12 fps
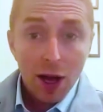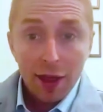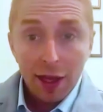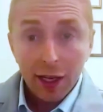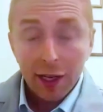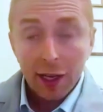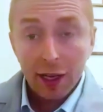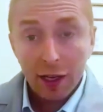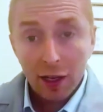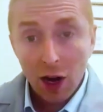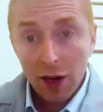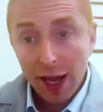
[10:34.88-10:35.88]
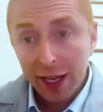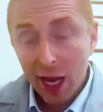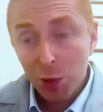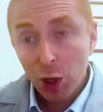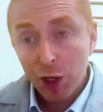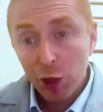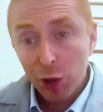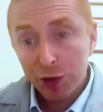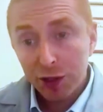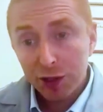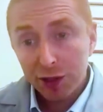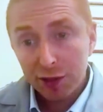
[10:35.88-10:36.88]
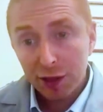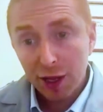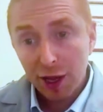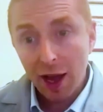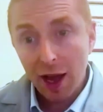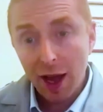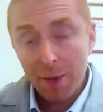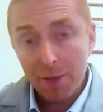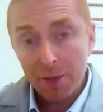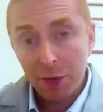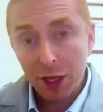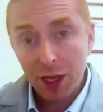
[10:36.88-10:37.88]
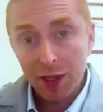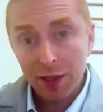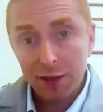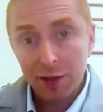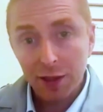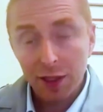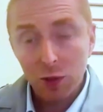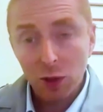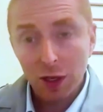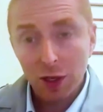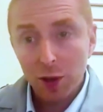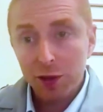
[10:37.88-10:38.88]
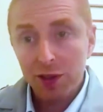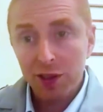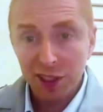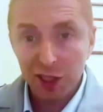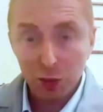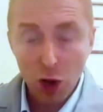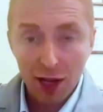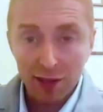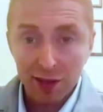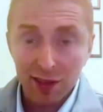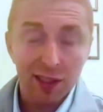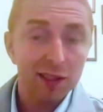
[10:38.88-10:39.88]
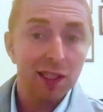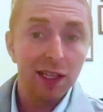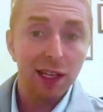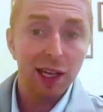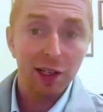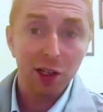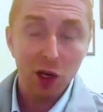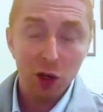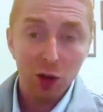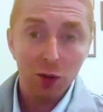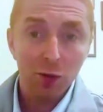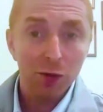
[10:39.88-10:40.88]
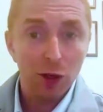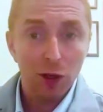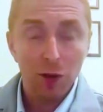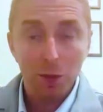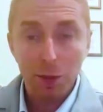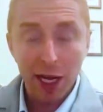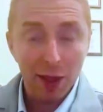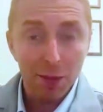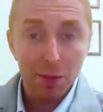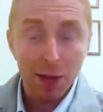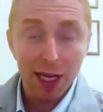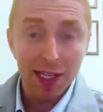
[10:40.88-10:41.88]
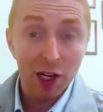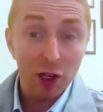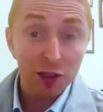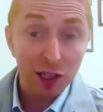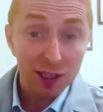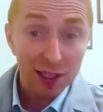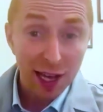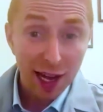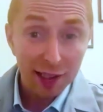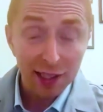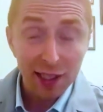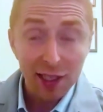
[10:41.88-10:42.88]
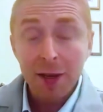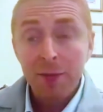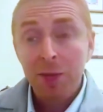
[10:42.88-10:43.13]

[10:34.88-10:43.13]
I think cardiac amyloidosis is one of those disease processes that can go for many, many years undetected.